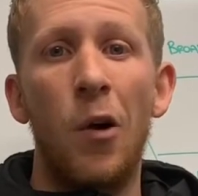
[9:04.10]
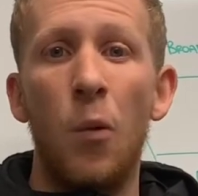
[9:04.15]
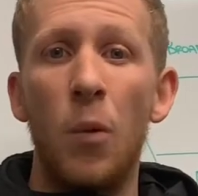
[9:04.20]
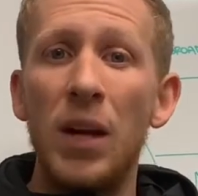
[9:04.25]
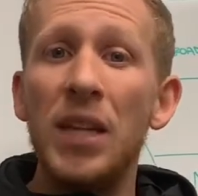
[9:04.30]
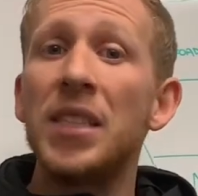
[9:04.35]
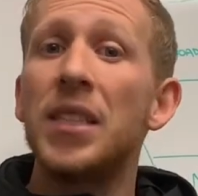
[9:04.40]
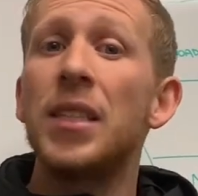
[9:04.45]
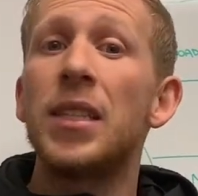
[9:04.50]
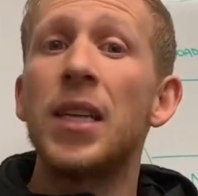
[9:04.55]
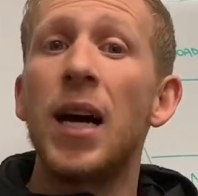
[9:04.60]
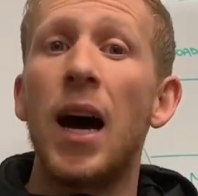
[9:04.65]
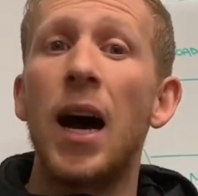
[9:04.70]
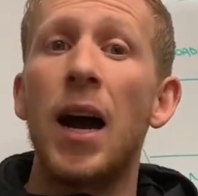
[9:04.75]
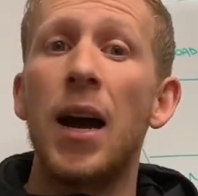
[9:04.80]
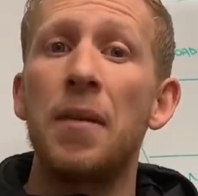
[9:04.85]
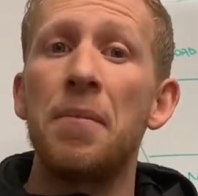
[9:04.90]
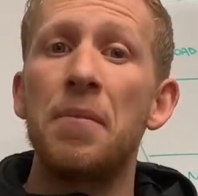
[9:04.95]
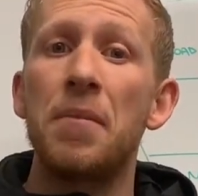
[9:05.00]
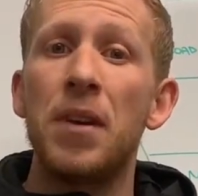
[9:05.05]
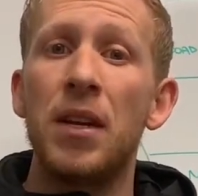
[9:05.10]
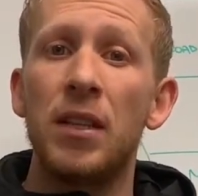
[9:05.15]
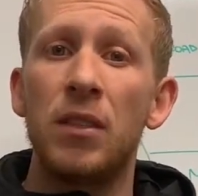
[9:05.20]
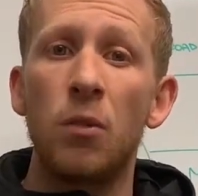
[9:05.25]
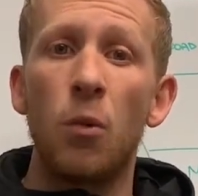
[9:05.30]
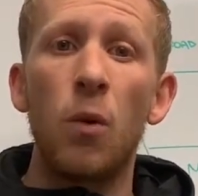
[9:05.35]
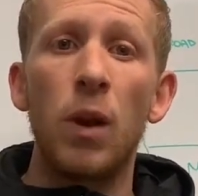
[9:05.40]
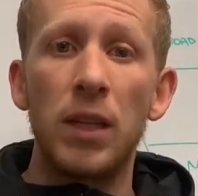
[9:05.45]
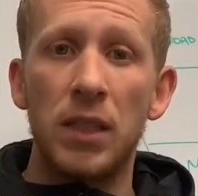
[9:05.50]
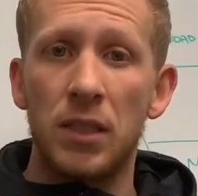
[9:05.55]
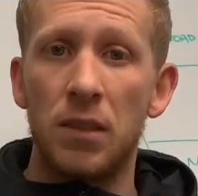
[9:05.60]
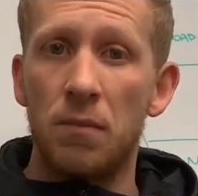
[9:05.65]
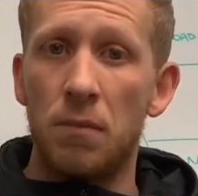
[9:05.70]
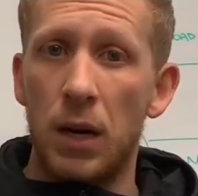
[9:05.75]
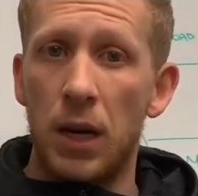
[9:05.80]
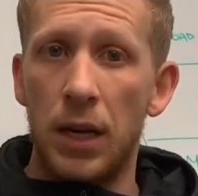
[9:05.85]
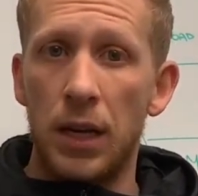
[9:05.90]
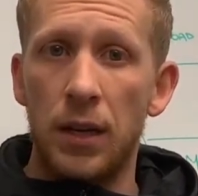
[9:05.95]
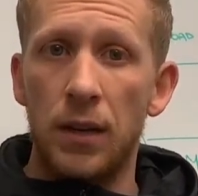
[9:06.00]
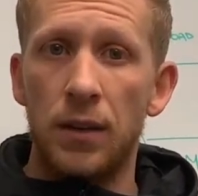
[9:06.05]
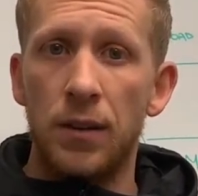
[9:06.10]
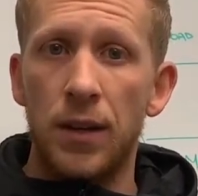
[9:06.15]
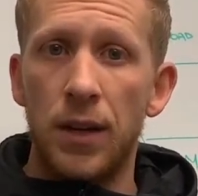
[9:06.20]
a waste of time is a waste of money.